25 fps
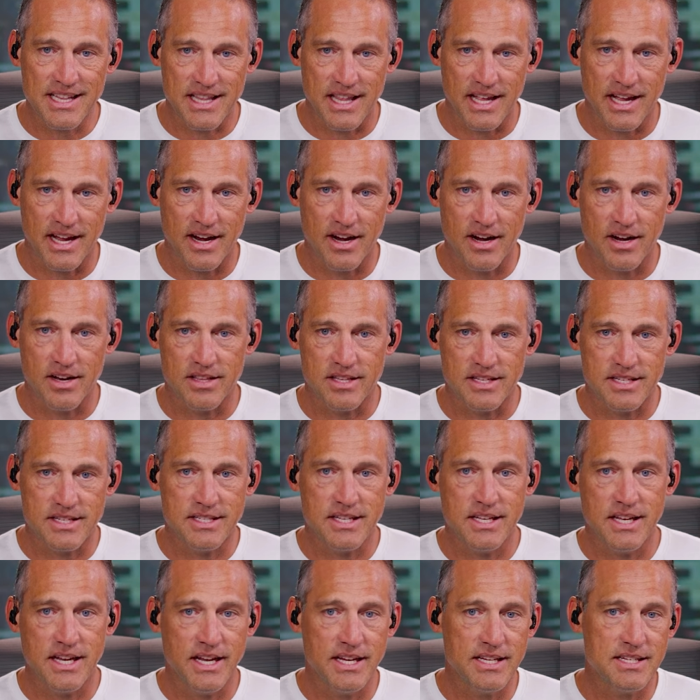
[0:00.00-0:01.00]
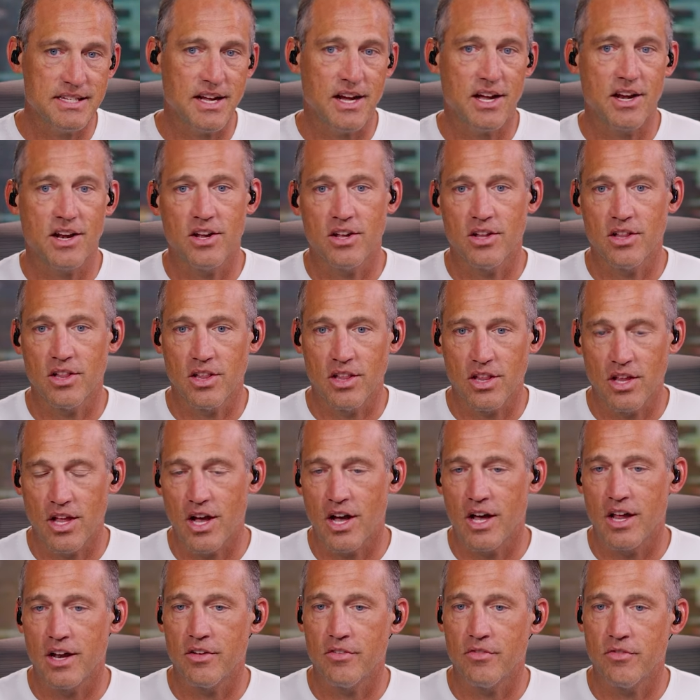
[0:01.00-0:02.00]
there, the city's got a
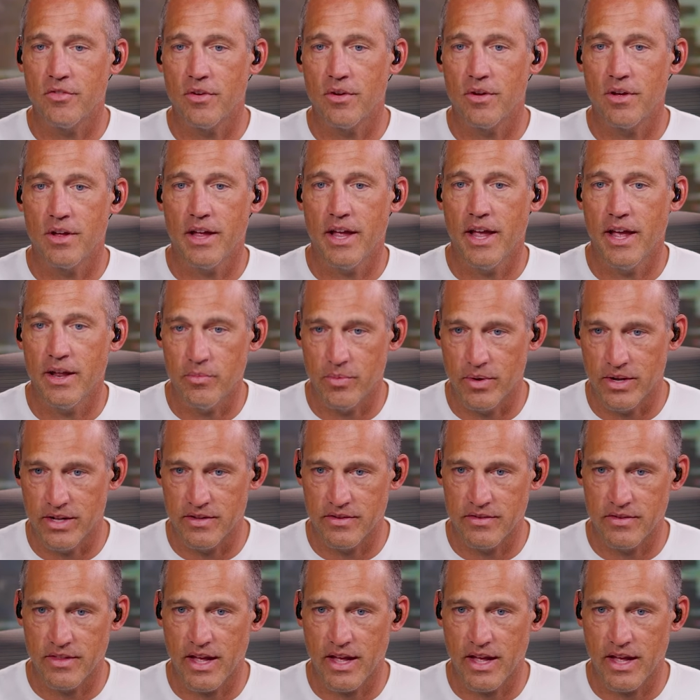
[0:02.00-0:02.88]
lot of headwinds.